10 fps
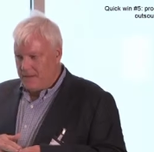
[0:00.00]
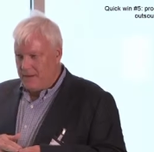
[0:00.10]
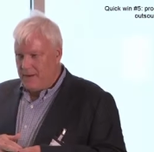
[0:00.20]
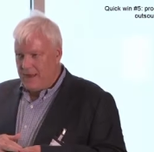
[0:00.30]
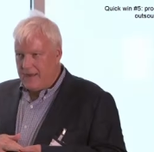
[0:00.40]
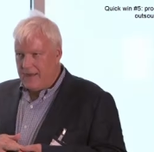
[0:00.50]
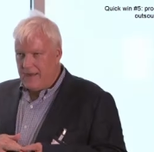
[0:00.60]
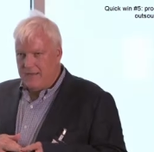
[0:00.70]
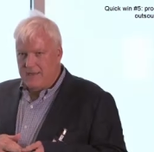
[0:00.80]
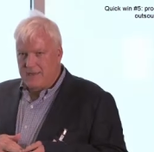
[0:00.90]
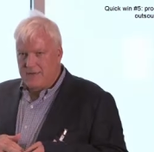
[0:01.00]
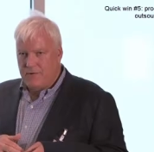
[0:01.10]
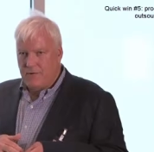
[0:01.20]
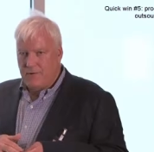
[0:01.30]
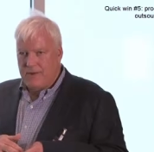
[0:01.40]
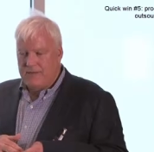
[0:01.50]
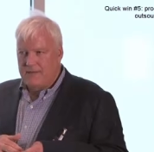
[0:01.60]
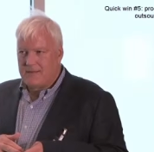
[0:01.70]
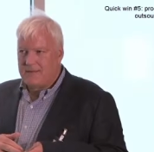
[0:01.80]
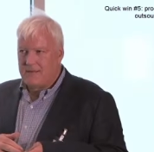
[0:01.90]
UK and overseas tour
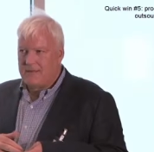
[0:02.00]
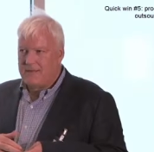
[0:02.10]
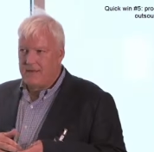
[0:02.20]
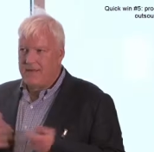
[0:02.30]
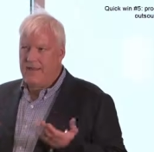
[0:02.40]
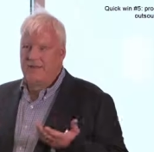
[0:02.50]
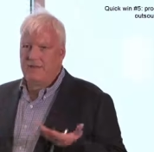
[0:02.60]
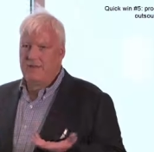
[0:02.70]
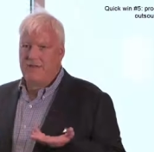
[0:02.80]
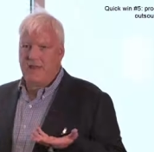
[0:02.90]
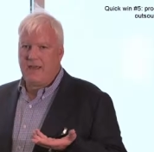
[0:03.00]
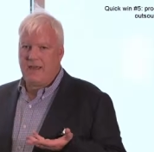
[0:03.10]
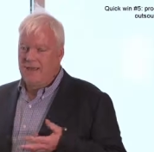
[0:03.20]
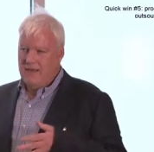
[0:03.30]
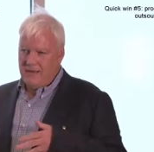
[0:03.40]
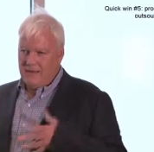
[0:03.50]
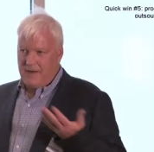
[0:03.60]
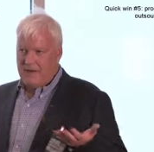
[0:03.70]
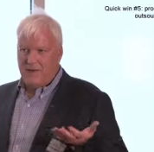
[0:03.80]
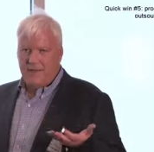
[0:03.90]
operators, and at the end of each day,
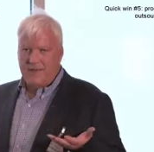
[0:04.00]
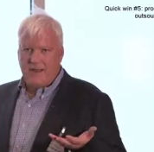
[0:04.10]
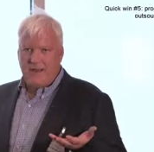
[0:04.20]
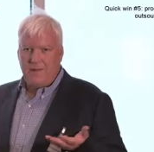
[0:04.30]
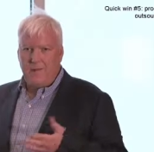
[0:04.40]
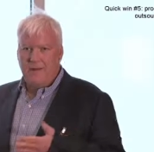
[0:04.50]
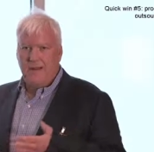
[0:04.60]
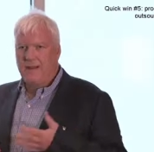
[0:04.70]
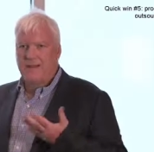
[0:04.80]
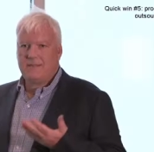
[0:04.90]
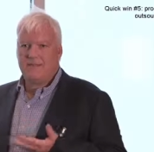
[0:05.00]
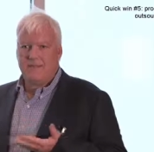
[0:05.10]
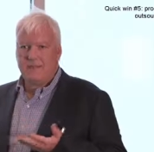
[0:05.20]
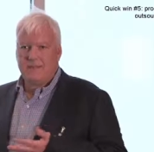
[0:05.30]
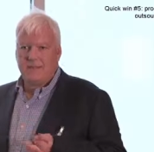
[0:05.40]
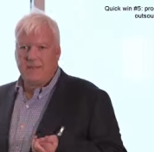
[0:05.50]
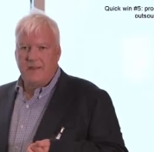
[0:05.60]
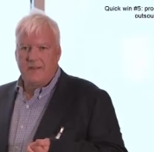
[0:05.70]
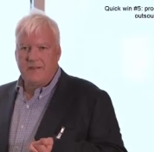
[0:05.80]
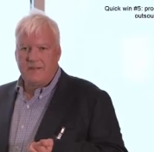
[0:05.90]
during the day we'll get a list of things that they
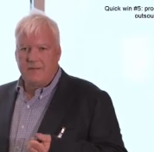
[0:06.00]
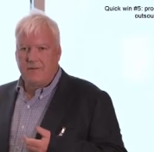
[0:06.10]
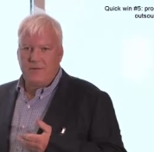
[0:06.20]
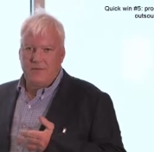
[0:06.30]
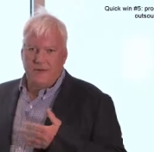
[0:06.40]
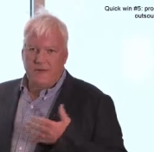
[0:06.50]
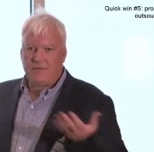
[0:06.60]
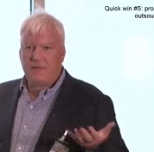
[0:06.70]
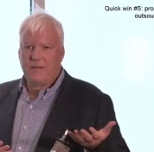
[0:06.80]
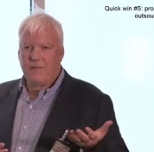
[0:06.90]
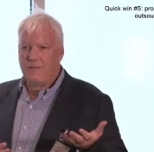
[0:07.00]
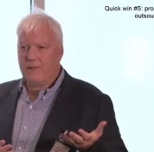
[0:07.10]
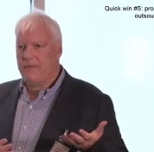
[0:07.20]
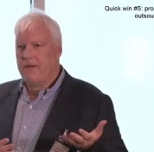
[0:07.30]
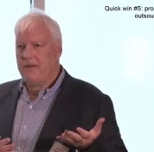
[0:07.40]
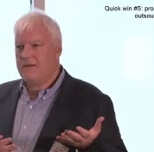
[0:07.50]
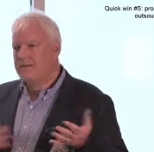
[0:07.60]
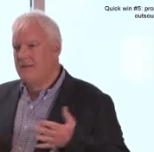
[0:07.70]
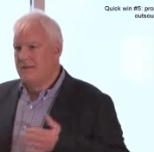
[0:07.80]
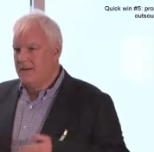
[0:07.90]
need to do, and they'll often come through
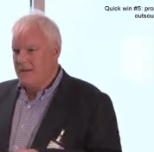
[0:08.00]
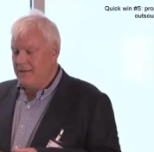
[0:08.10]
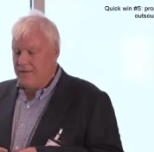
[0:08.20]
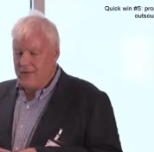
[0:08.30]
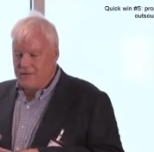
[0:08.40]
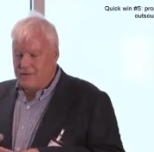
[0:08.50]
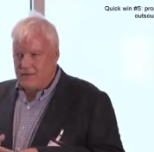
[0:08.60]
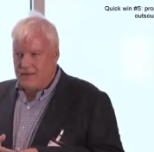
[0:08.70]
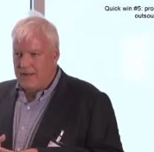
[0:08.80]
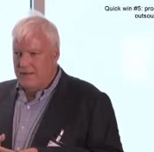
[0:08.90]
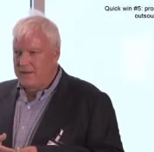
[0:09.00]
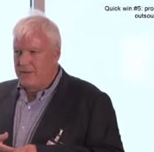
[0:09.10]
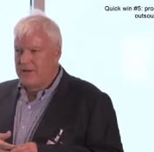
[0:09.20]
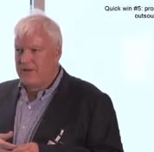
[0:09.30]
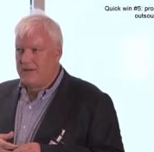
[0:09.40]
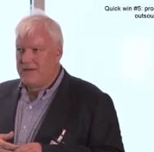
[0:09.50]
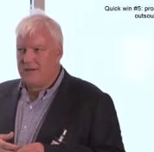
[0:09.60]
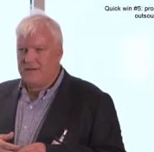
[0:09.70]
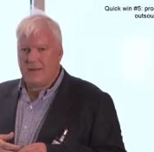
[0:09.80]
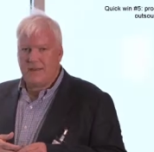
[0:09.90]
emails and electronic kind of spreadsheets and
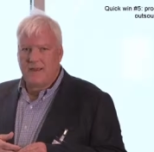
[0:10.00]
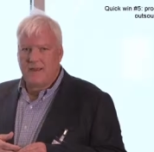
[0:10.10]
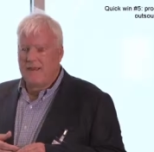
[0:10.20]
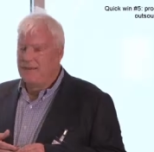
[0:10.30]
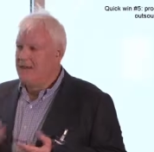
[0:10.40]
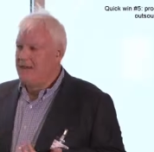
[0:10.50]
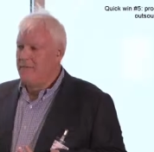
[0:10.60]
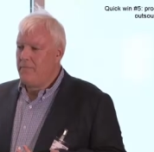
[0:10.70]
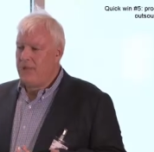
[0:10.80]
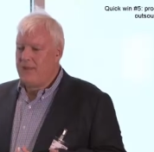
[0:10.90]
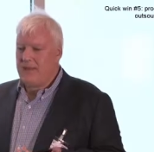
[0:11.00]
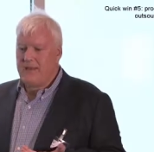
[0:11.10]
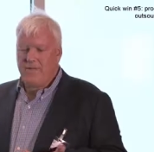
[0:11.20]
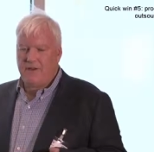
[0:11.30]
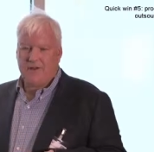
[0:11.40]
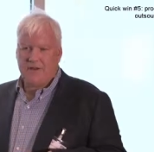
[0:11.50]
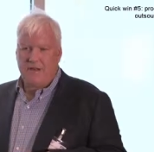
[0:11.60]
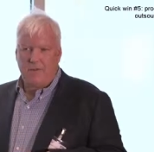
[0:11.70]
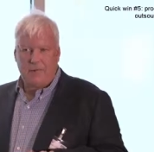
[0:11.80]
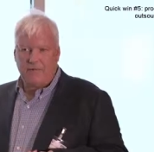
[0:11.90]
things like that. At the end of each
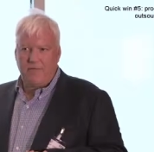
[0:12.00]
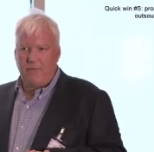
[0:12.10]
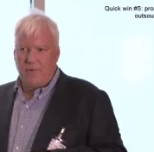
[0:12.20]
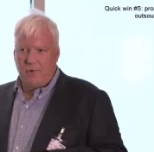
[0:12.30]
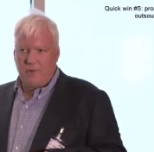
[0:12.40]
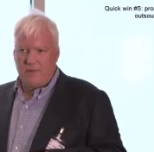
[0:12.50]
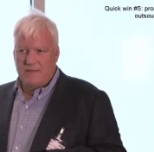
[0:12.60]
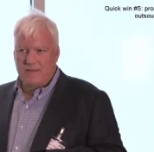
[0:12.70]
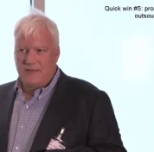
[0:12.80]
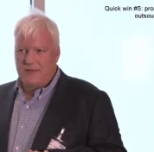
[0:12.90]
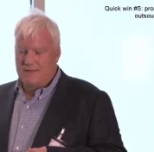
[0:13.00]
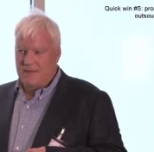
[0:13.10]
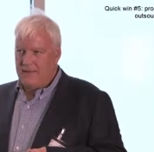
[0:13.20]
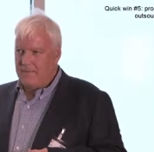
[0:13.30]
day, we give a report that says,